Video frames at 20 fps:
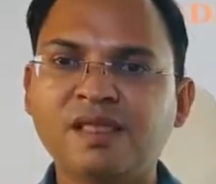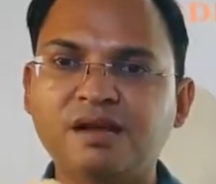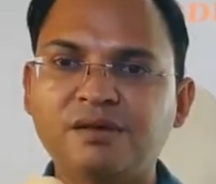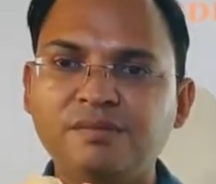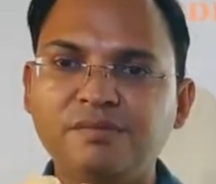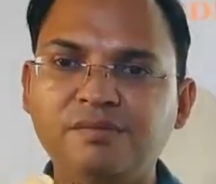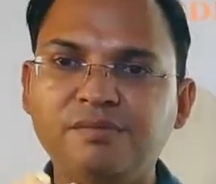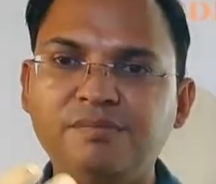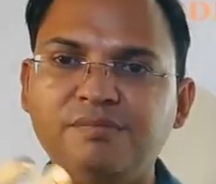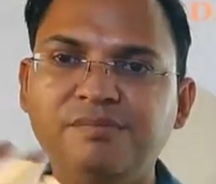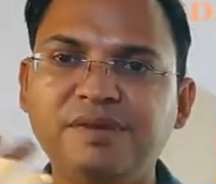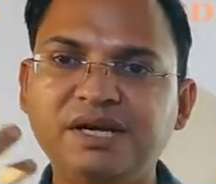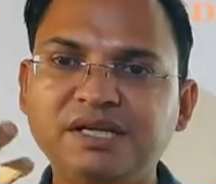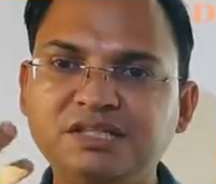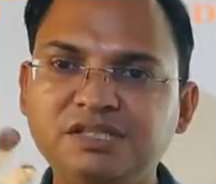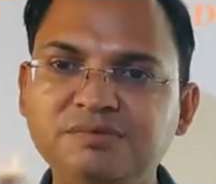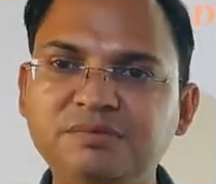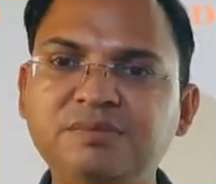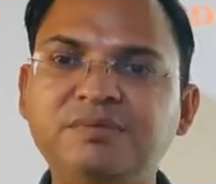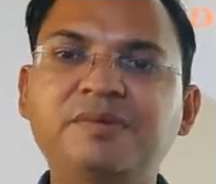
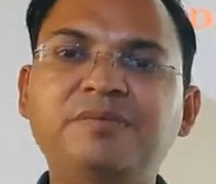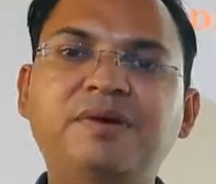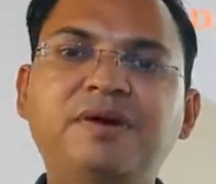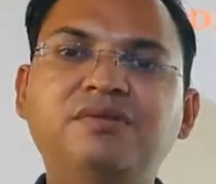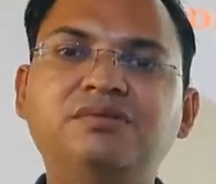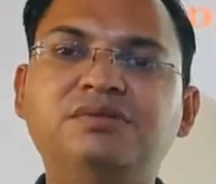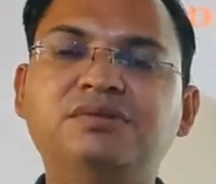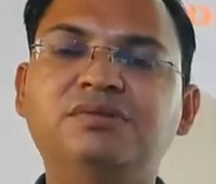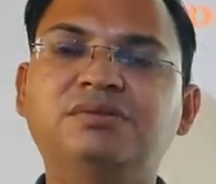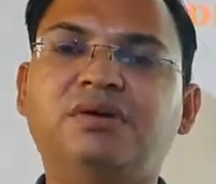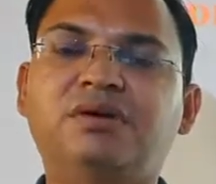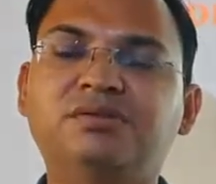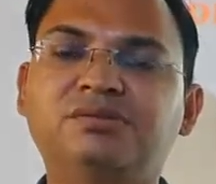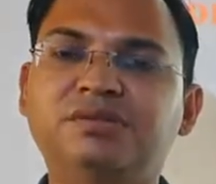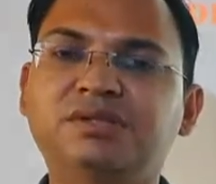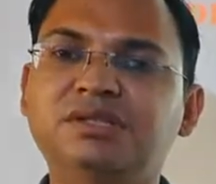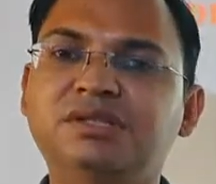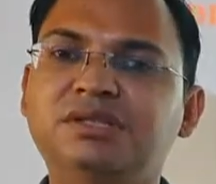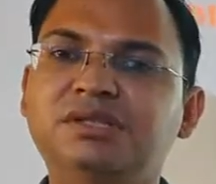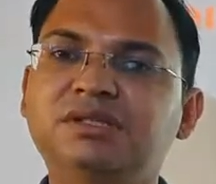maximum amount of
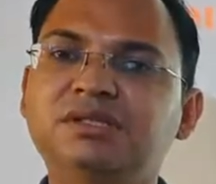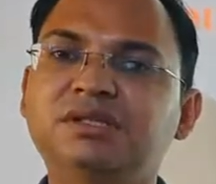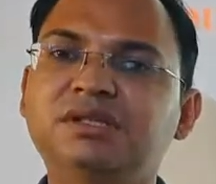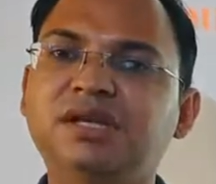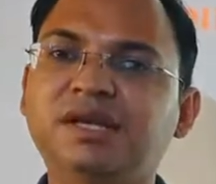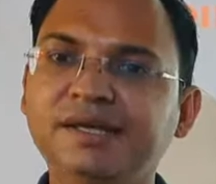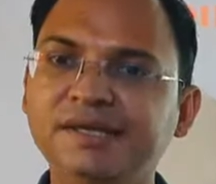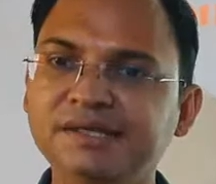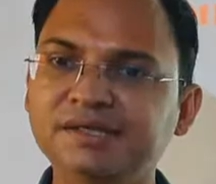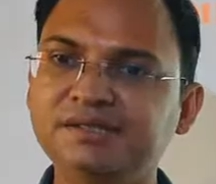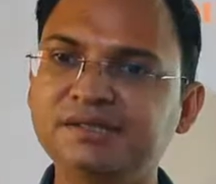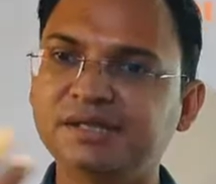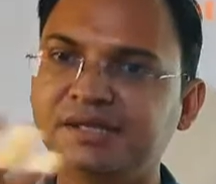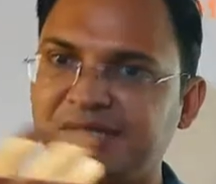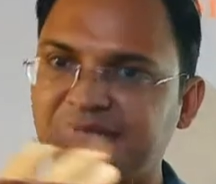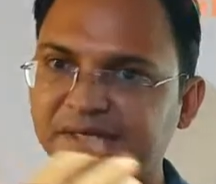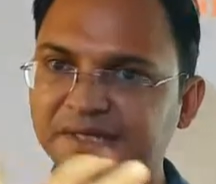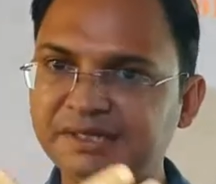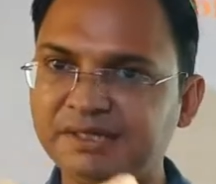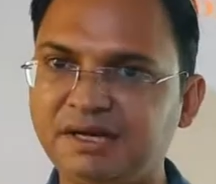oxygen is
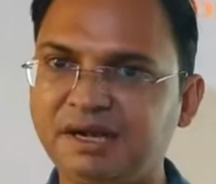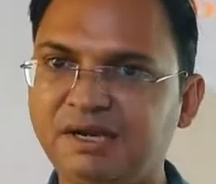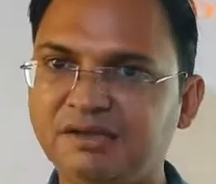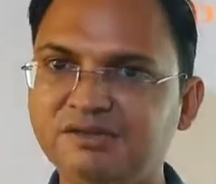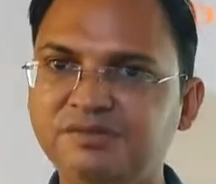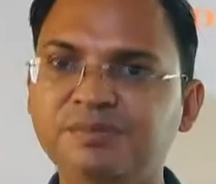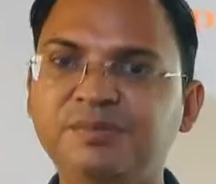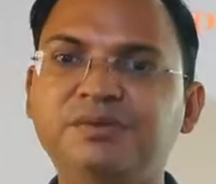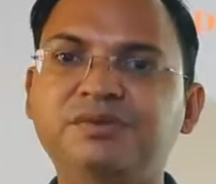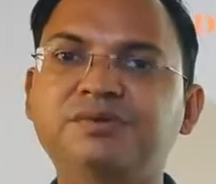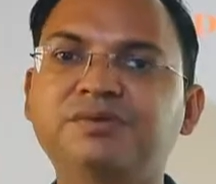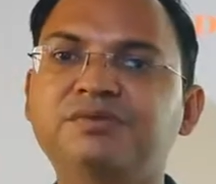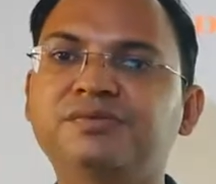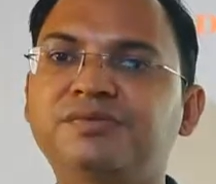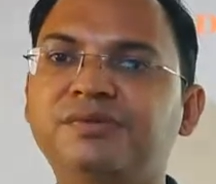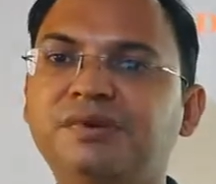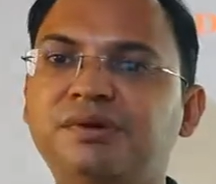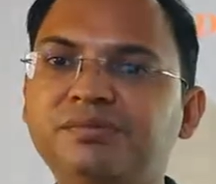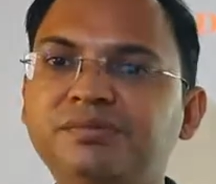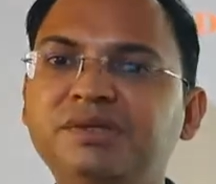get transport
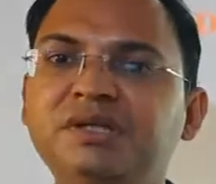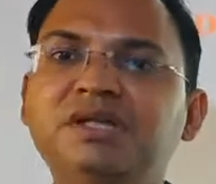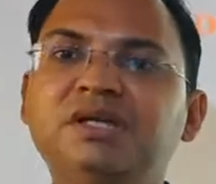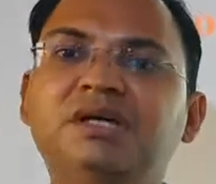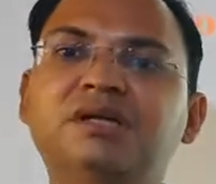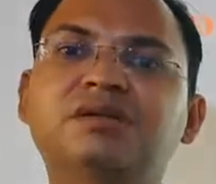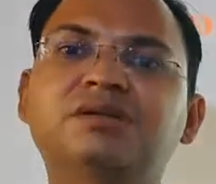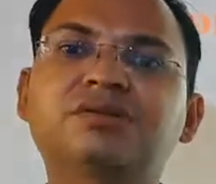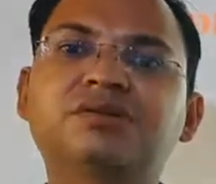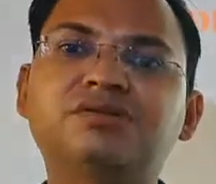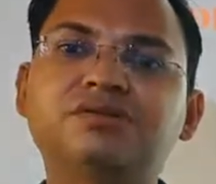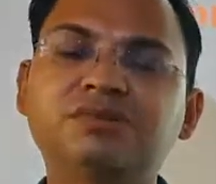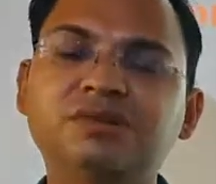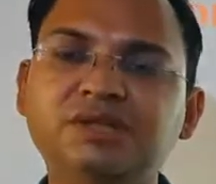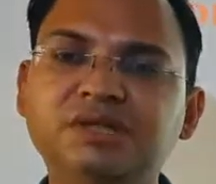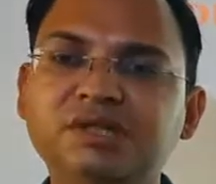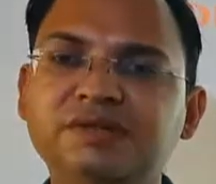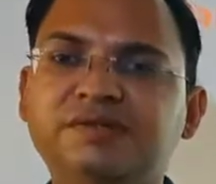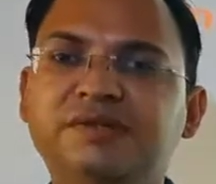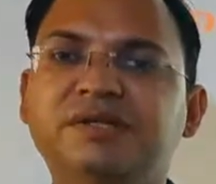from the lungs to the
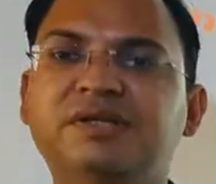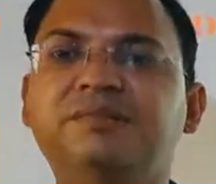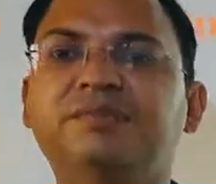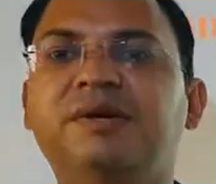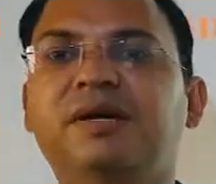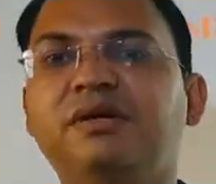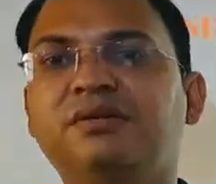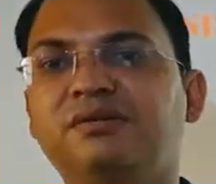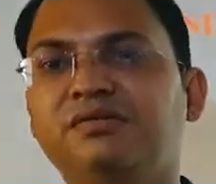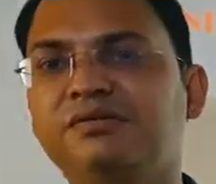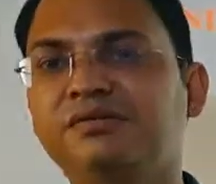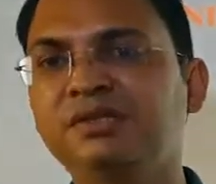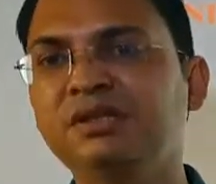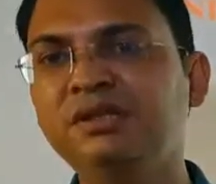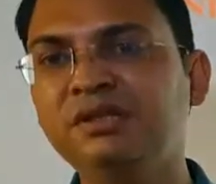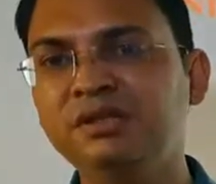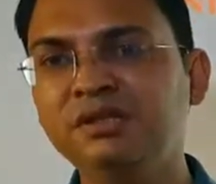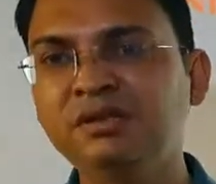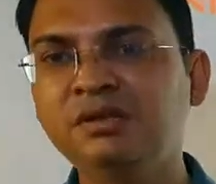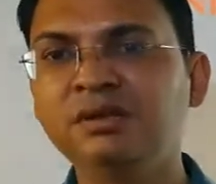different part of
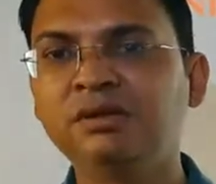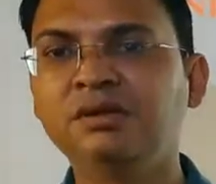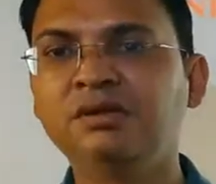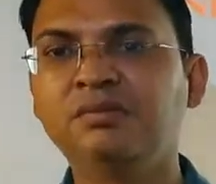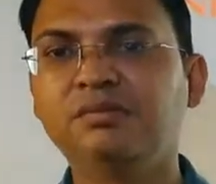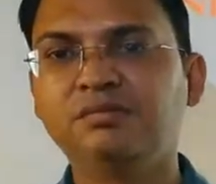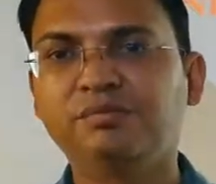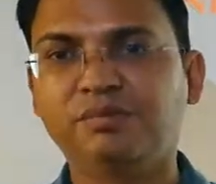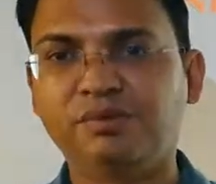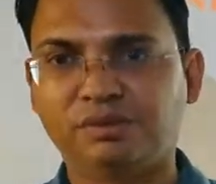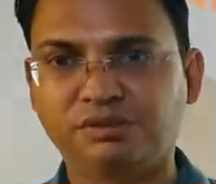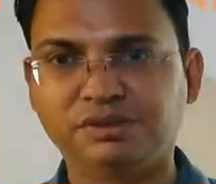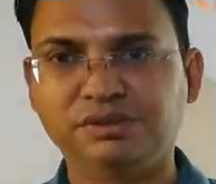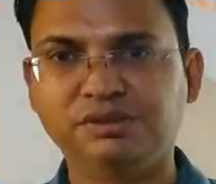the body.